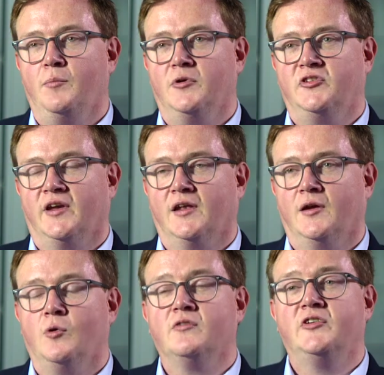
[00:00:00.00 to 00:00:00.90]
in particular,
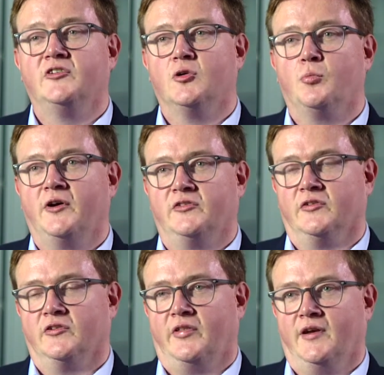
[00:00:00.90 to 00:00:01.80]
what physical
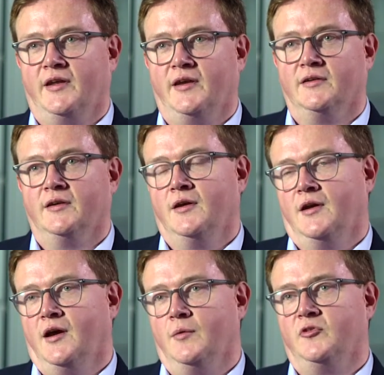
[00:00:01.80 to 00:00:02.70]
presence they need
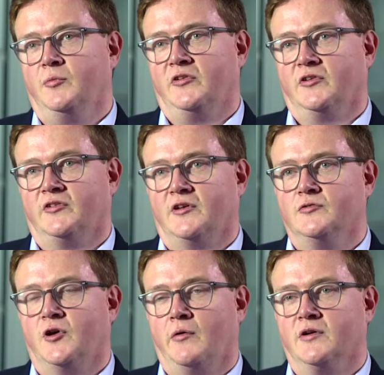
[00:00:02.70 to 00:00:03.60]
to be
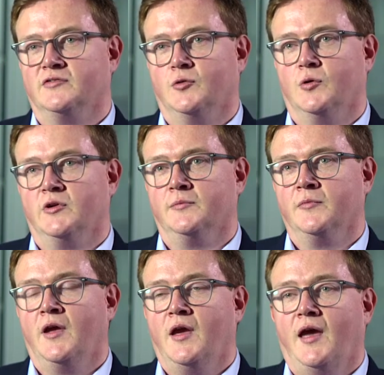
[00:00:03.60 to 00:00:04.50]
successful going forward.
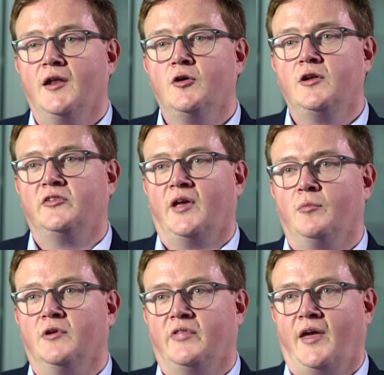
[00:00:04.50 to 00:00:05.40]
And a good
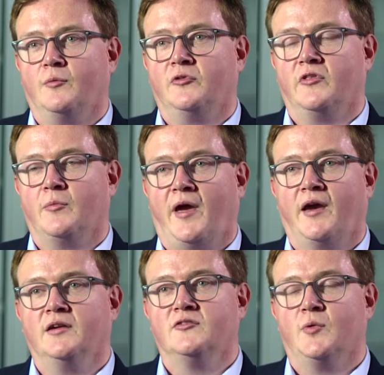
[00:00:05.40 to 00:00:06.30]
example of that was at the back
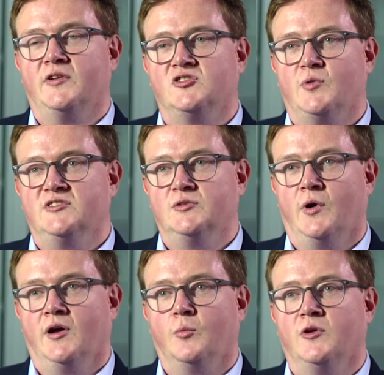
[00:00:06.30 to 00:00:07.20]
end of
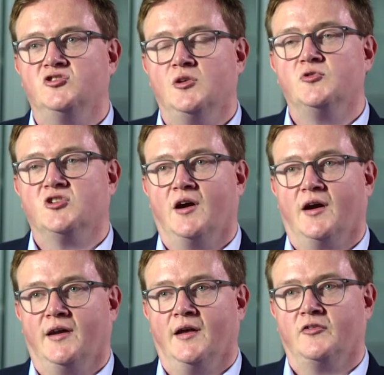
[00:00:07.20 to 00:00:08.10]
2021, when
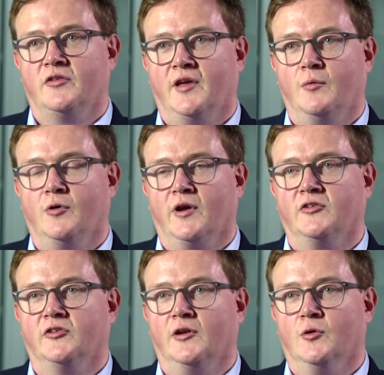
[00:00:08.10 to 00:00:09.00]
Gymshark announced that they were looking
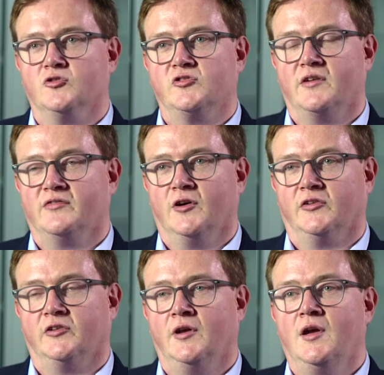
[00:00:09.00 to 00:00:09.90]
to launch their
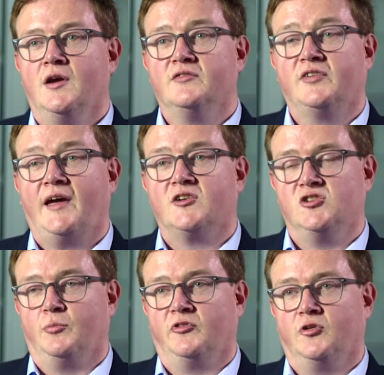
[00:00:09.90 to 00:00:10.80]
first
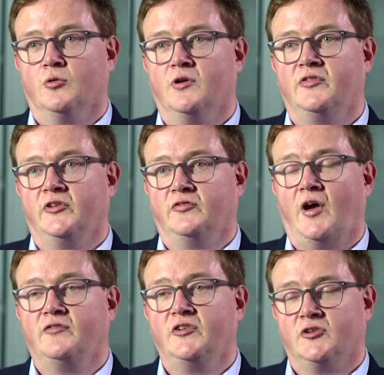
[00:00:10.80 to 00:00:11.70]
flagship store,
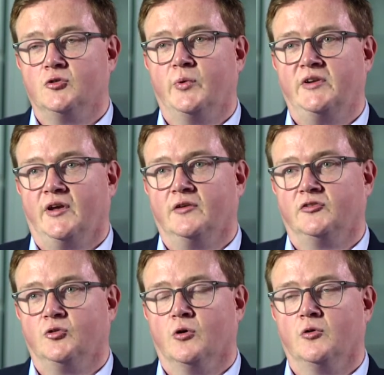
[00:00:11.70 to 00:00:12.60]
a physical retail
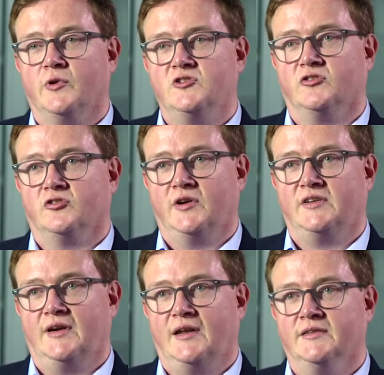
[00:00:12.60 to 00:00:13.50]
store on Regent
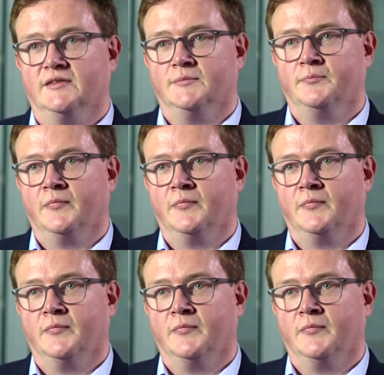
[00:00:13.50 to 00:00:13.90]
Street in London.